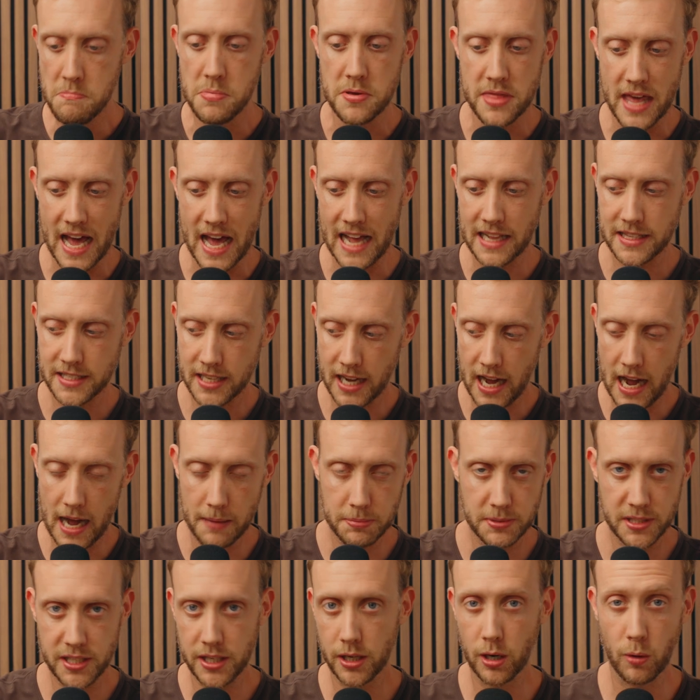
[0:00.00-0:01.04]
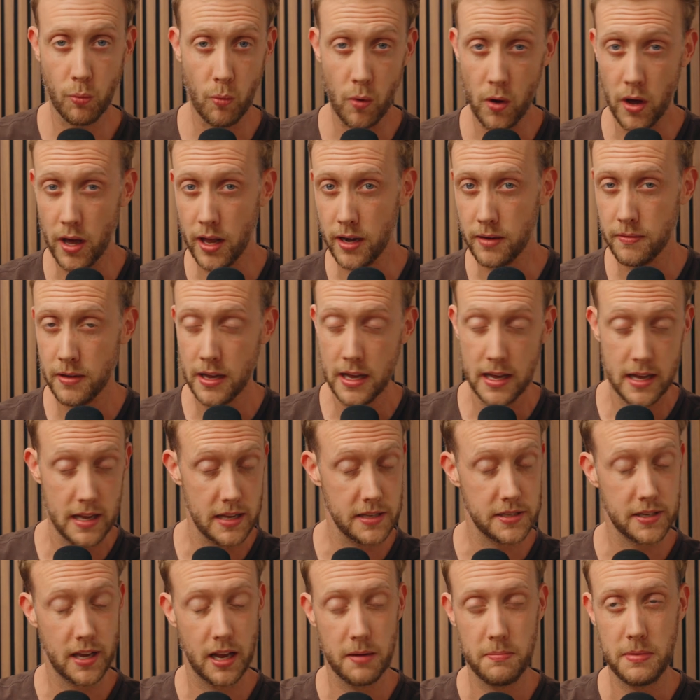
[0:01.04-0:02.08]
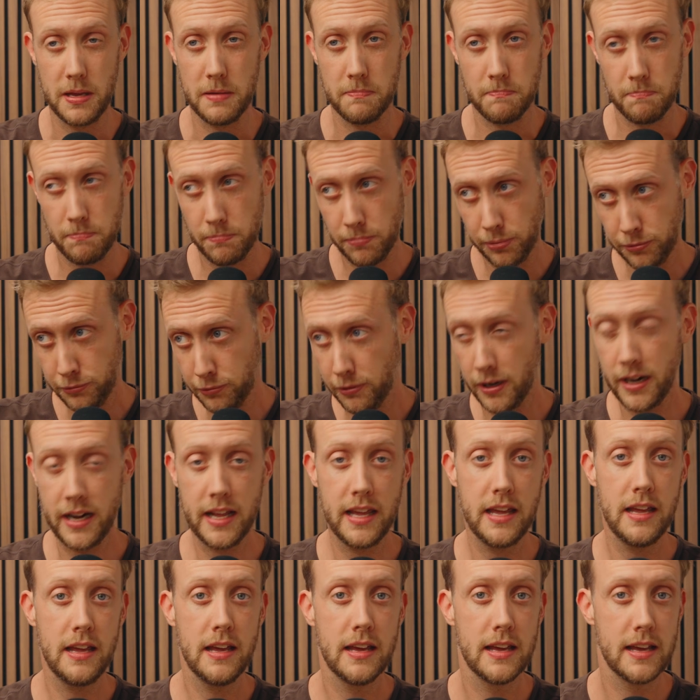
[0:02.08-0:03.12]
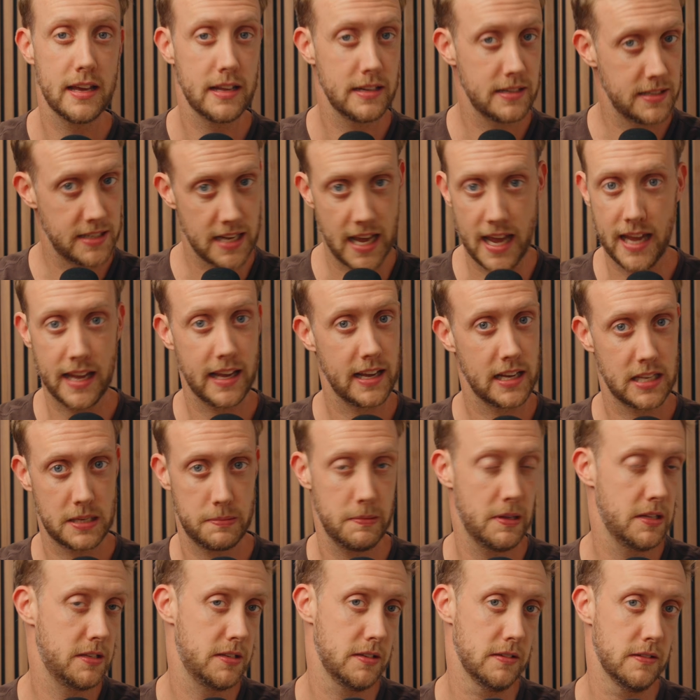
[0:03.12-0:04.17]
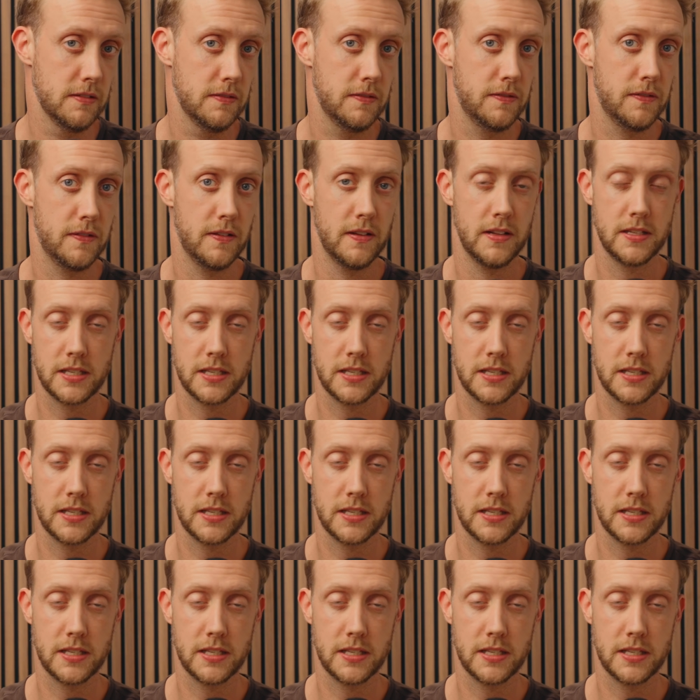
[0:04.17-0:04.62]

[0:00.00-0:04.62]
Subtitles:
But that top tier one is going to be pretty dang expensive.